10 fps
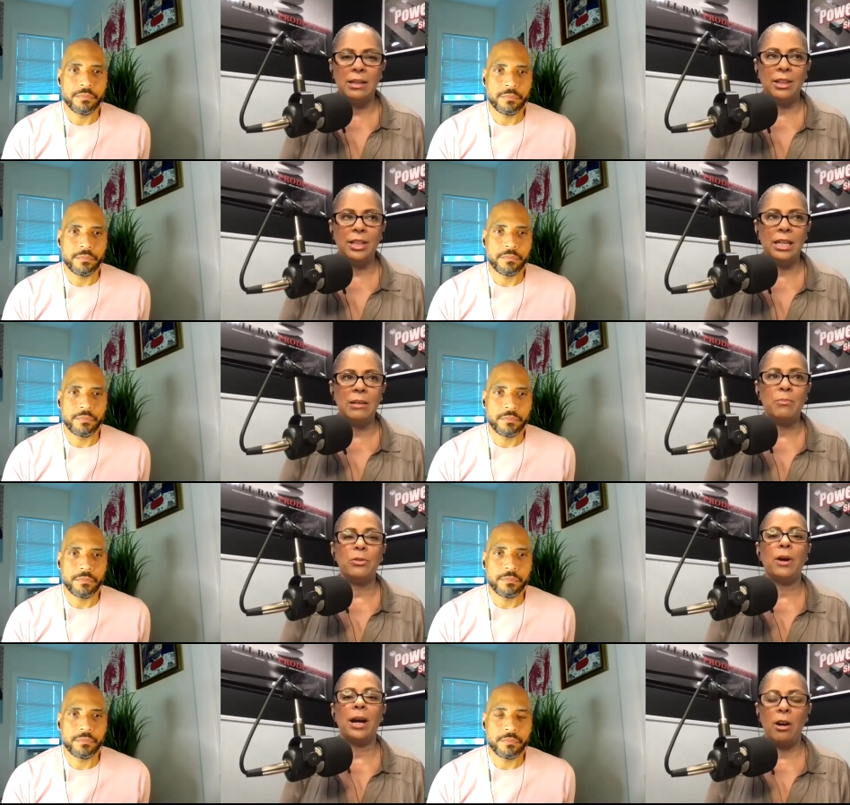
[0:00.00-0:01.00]
Speaker 1: the
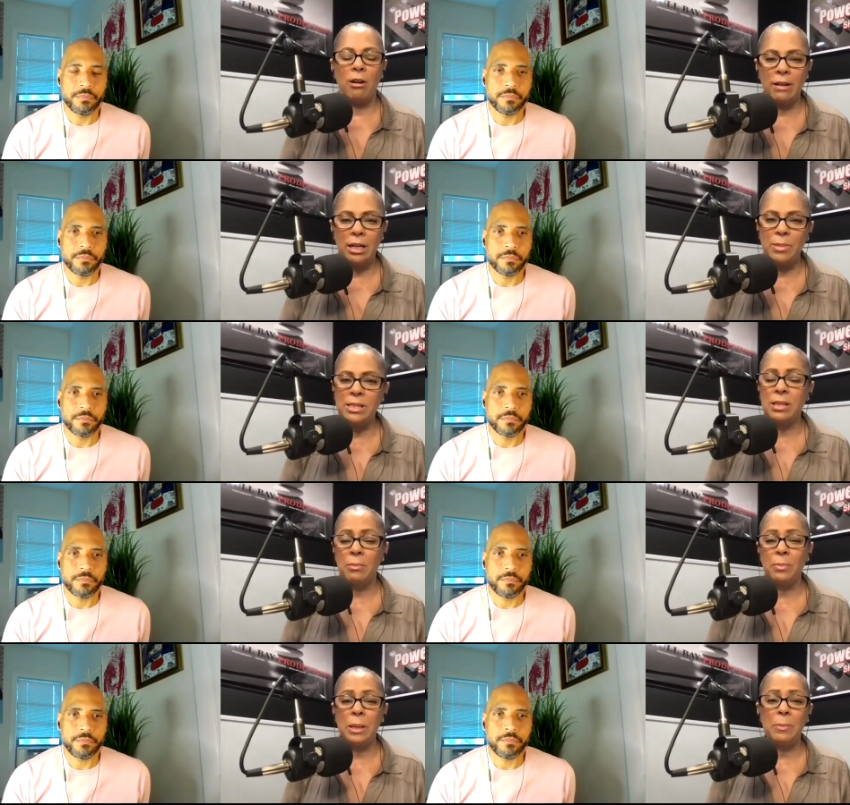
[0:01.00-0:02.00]
priority, but some
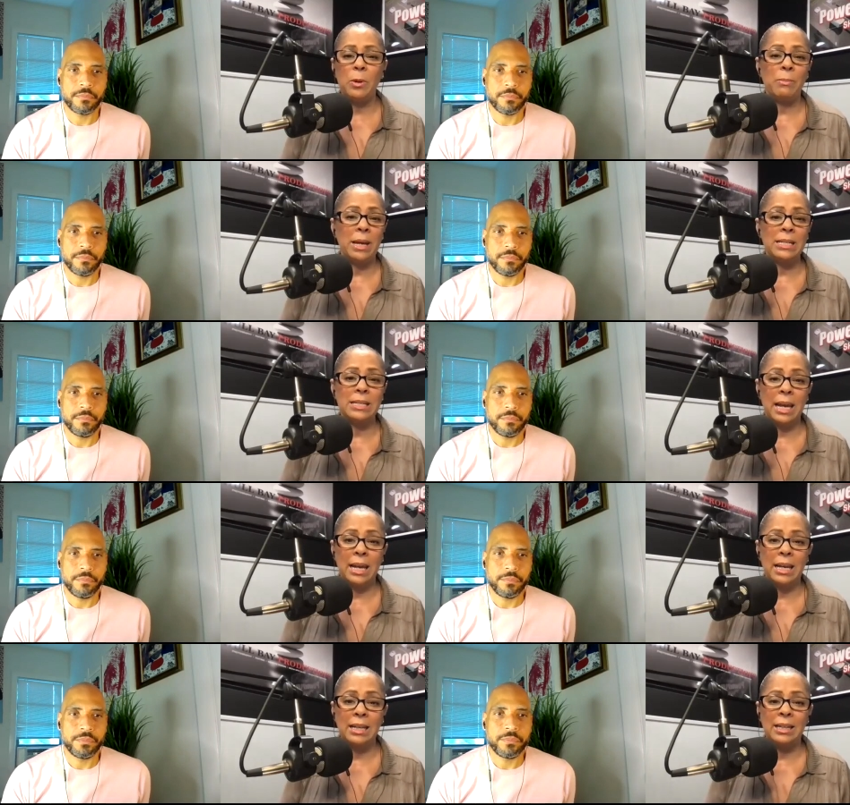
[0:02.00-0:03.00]
people may
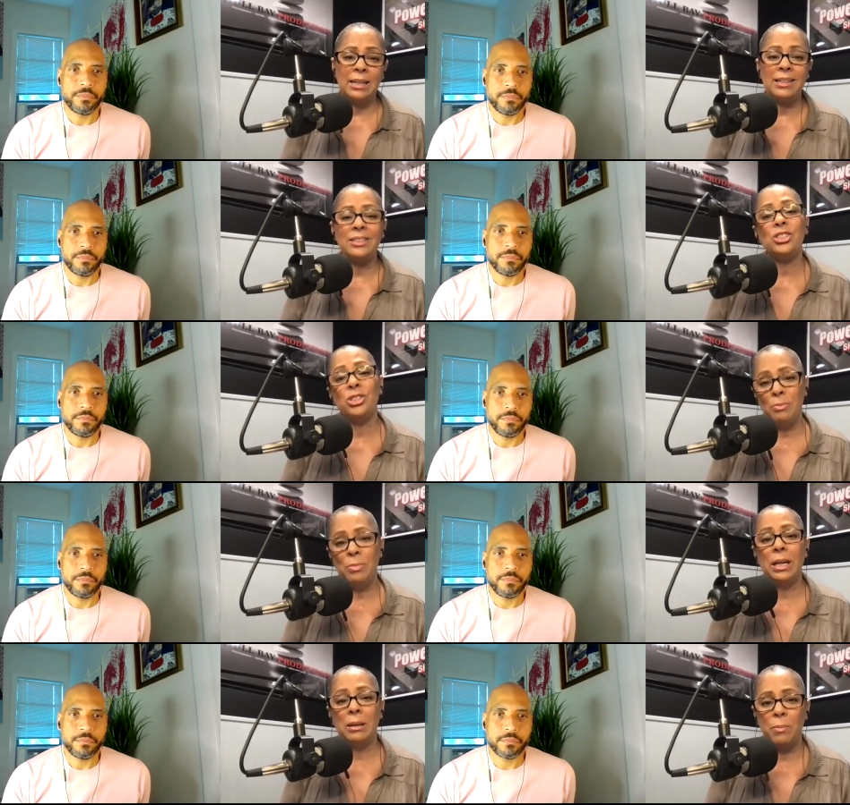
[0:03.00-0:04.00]
say it should
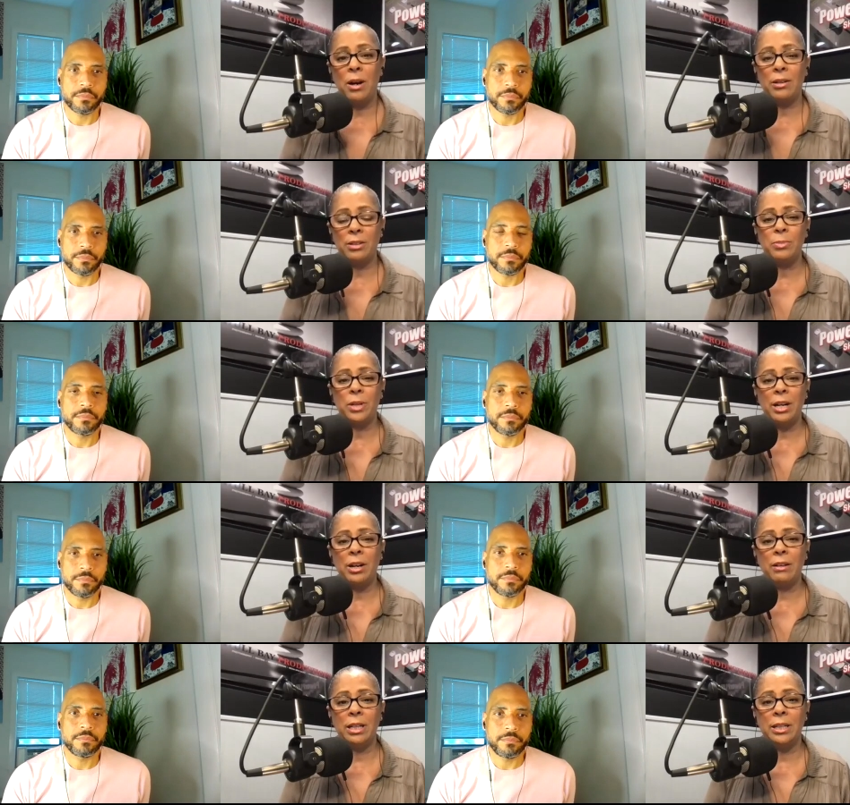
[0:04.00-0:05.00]
be part of the
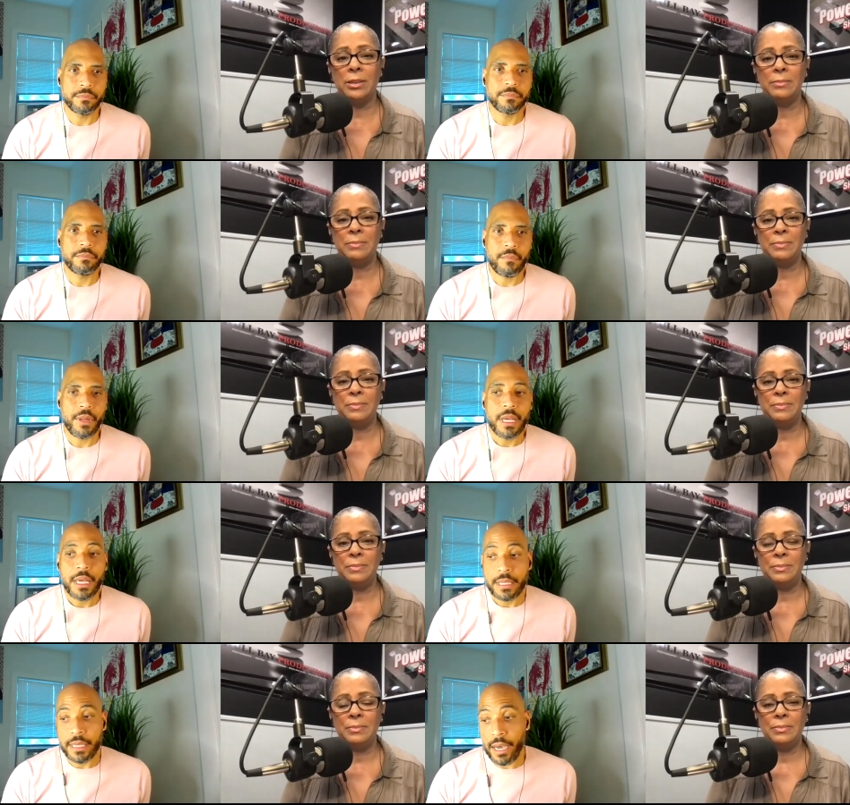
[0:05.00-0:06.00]
priority.
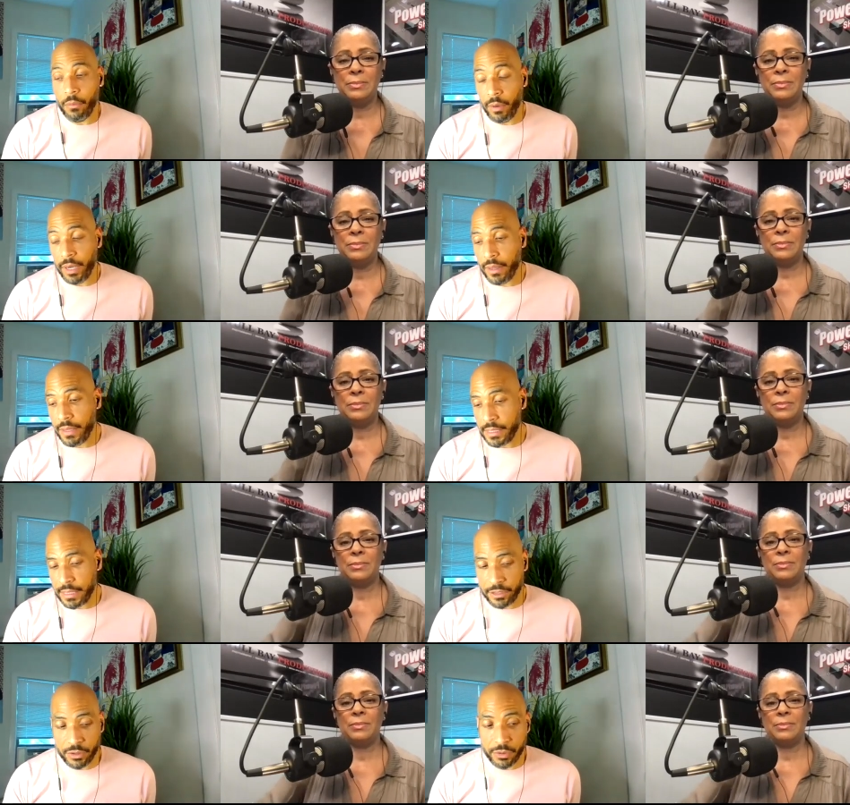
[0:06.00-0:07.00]
Speaker 2: Yeah, one of the things that
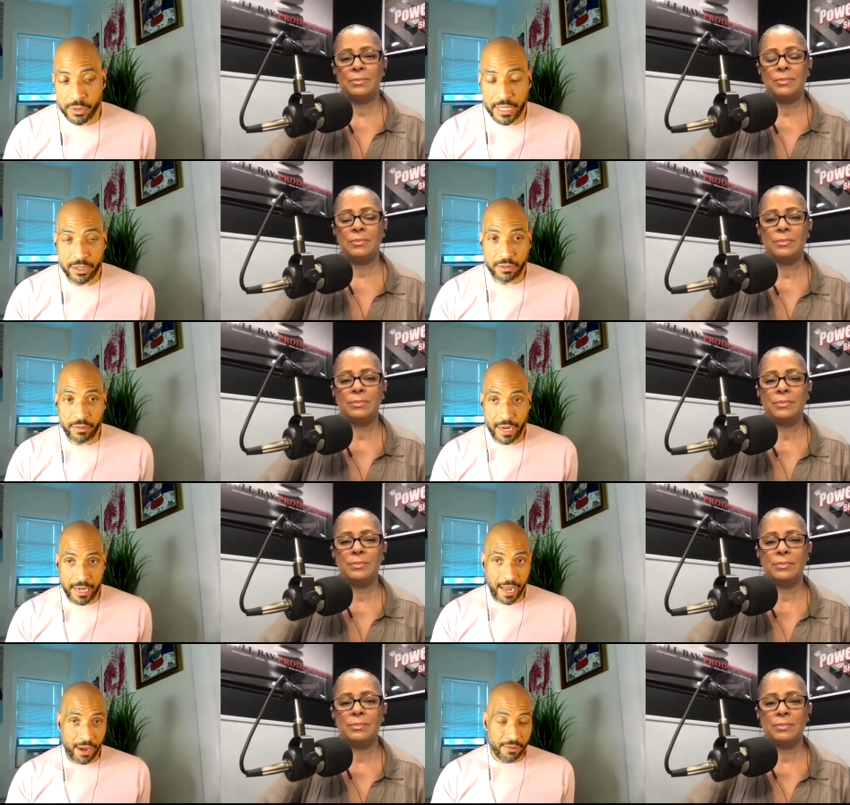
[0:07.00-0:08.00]
schools can do right
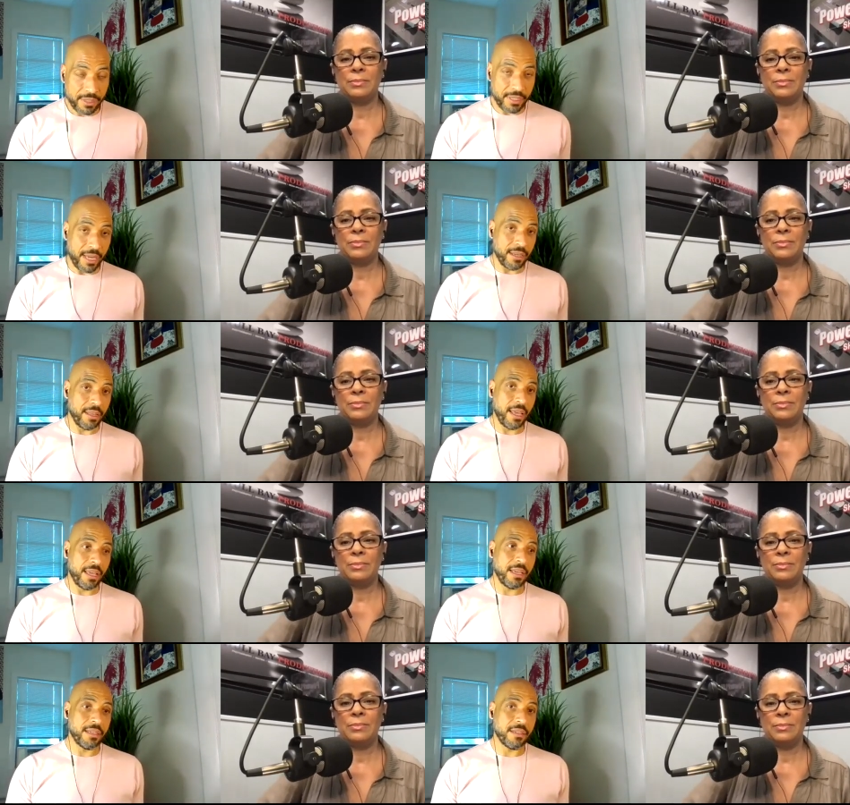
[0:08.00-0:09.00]
now is that they
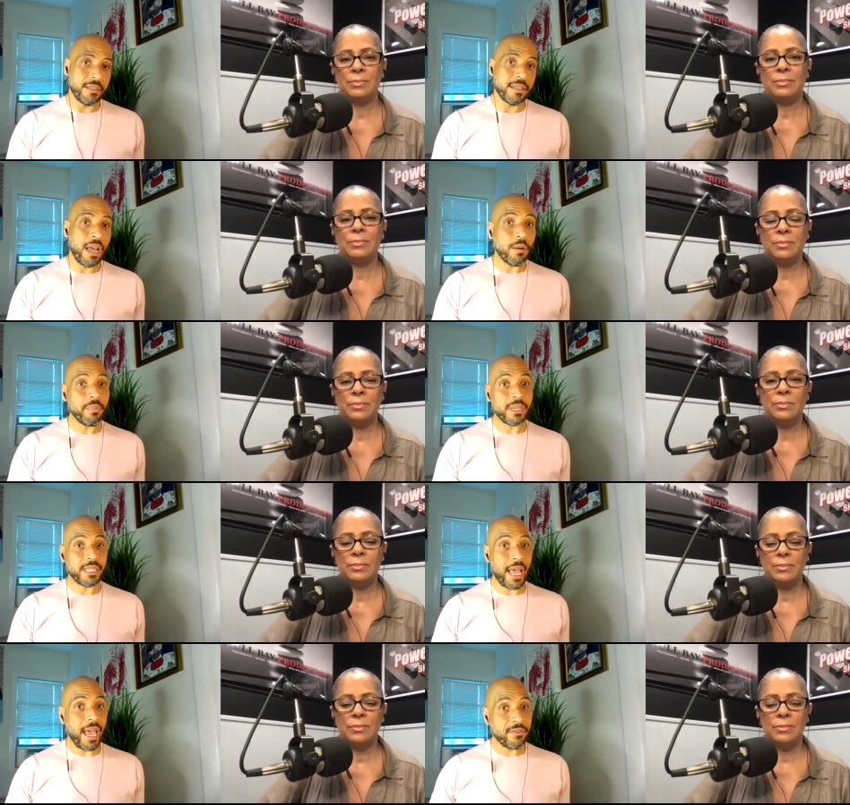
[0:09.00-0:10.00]
can help us
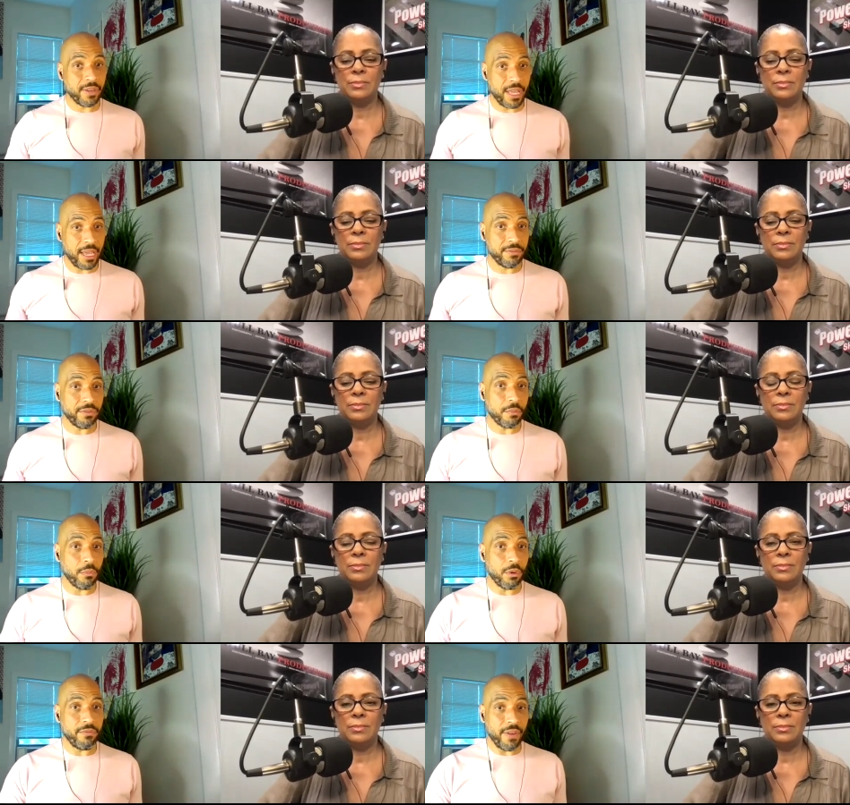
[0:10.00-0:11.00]
advocate for more
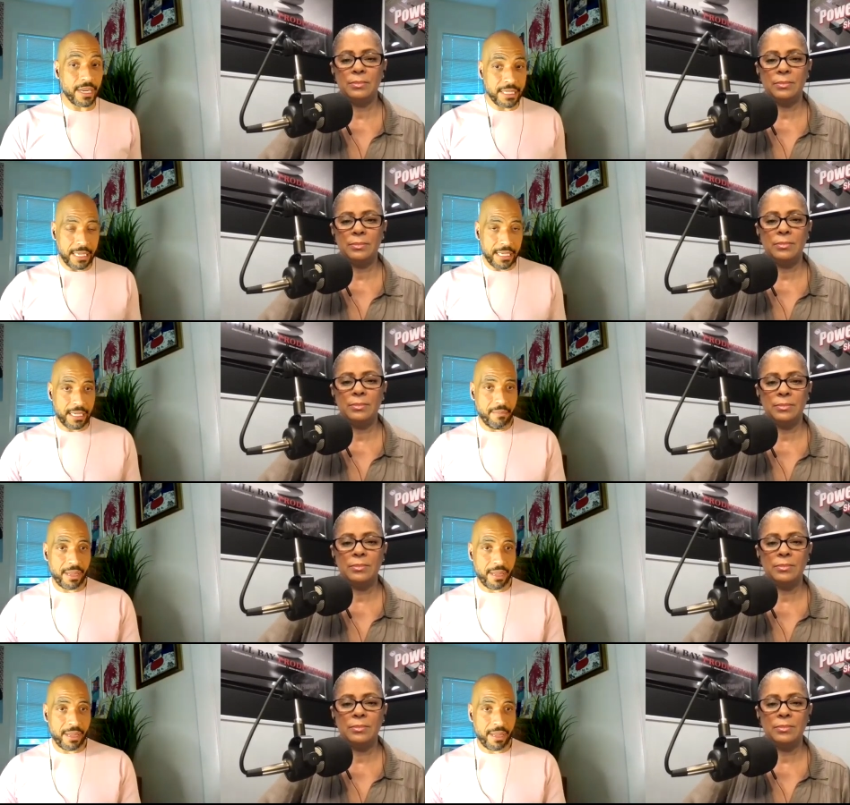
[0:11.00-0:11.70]
funding and make